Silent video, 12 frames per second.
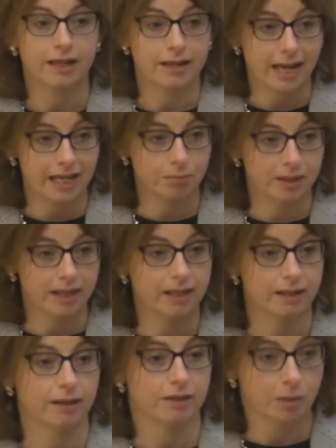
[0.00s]

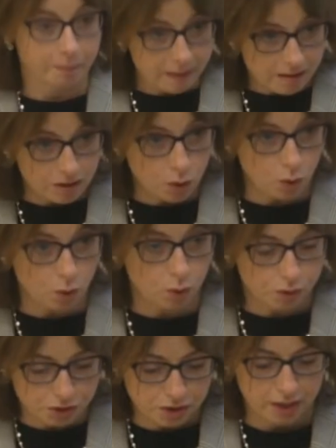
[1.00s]
namely the bar
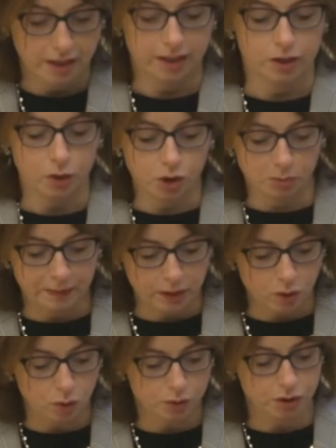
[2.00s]
course, you can be
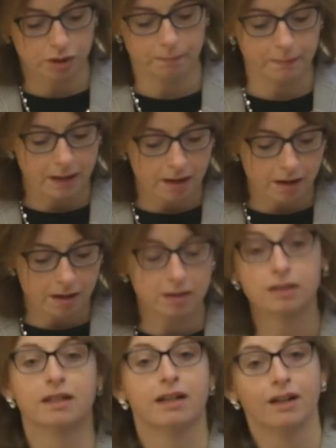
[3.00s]
called to the bar.